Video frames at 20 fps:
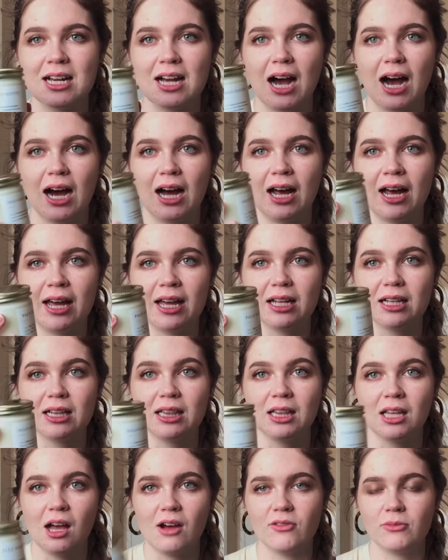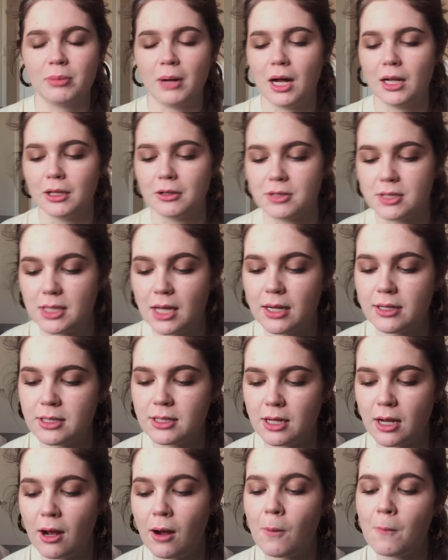I love Palo
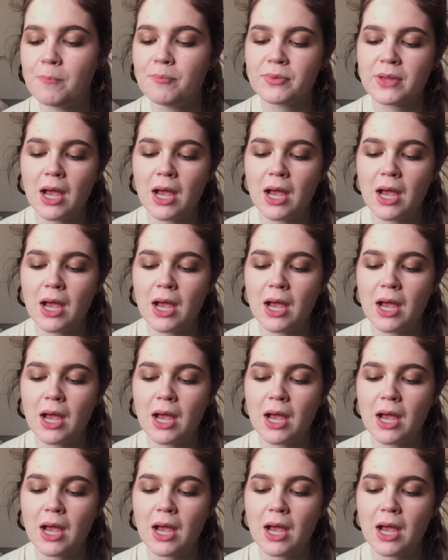Santo.